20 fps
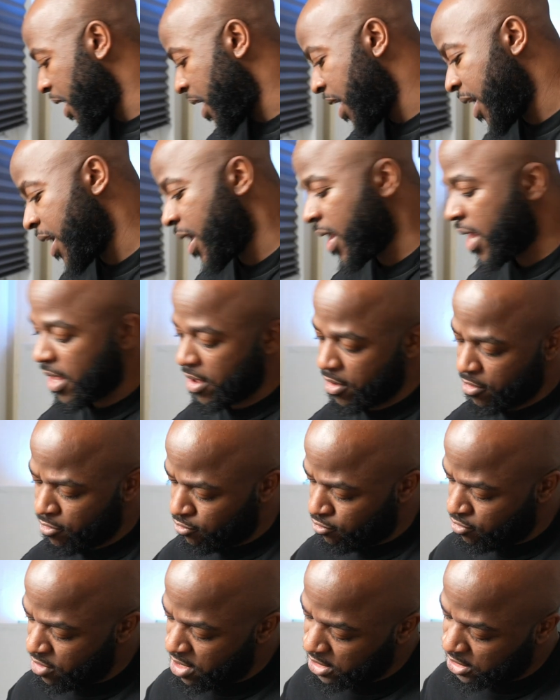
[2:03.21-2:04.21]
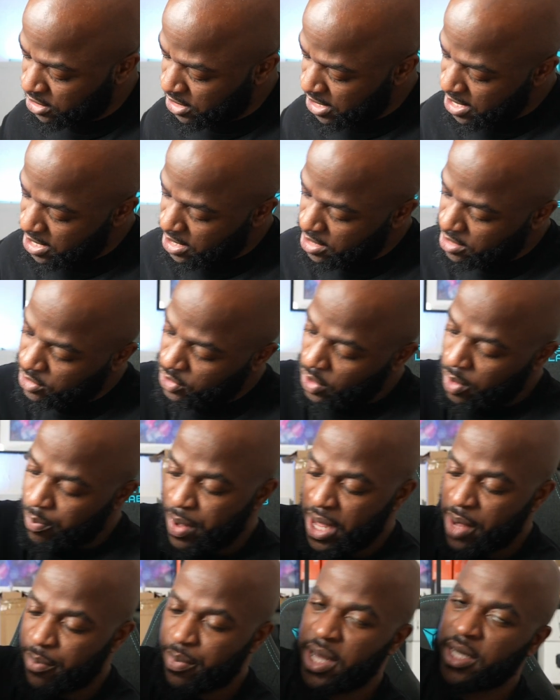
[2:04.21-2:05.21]
a rucksack, so a
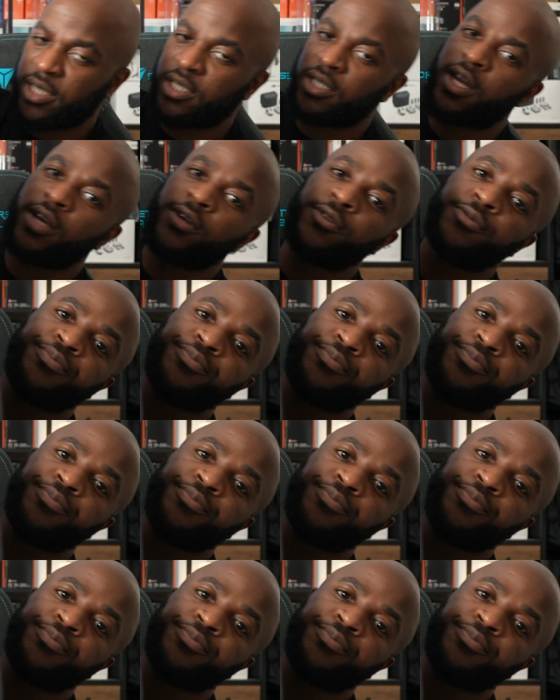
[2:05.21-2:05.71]
backpack style.